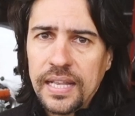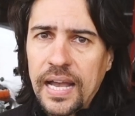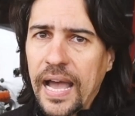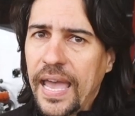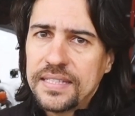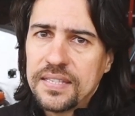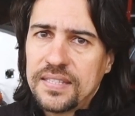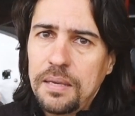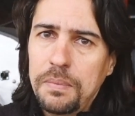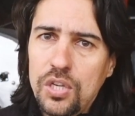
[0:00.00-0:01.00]
I had the
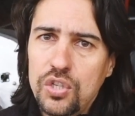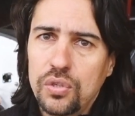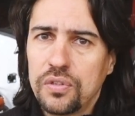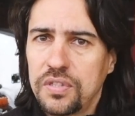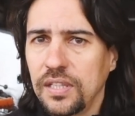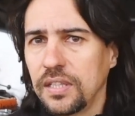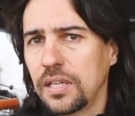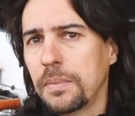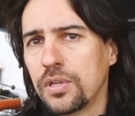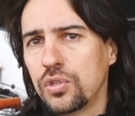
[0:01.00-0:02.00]
same issue on cylinder
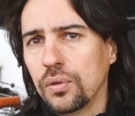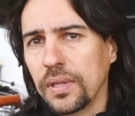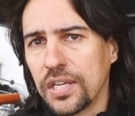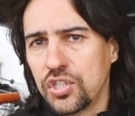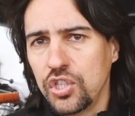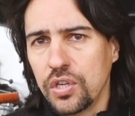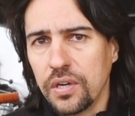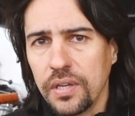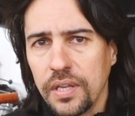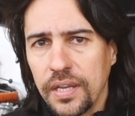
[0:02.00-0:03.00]
number 2 last
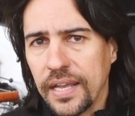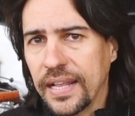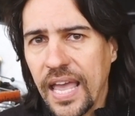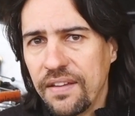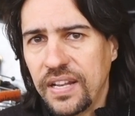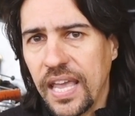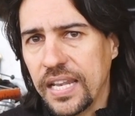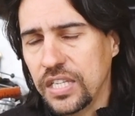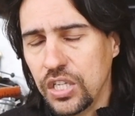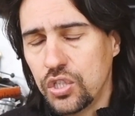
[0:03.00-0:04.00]
year, and I haven't had
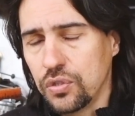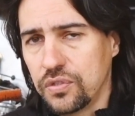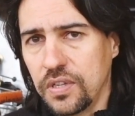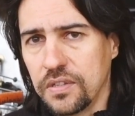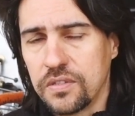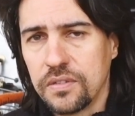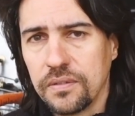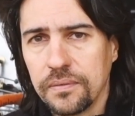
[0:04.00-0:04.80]
any issues since.